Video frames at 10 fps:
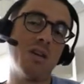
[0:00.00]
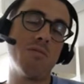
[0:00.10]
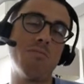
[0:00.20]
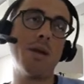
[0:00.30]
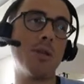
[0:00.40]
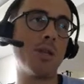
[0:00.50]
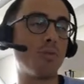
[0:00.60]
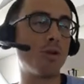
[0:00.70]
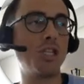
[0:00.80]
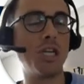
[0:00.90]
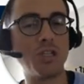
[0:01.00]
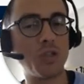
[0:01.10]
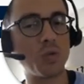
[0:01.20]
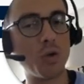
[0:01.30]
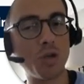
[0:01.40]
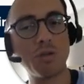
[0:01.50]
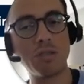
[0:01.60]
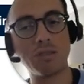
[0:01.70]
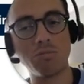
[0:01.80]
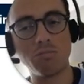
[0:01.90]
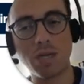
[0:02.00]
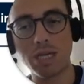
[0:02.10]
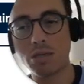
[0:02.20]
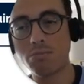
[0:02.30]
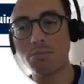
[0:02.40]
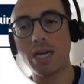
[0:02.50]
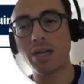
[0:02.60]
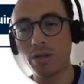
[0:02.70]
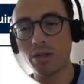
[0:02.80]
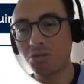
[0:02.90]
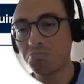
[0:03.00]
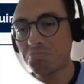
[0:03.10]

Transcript: Maybe the appreciation's worth it. I don't know.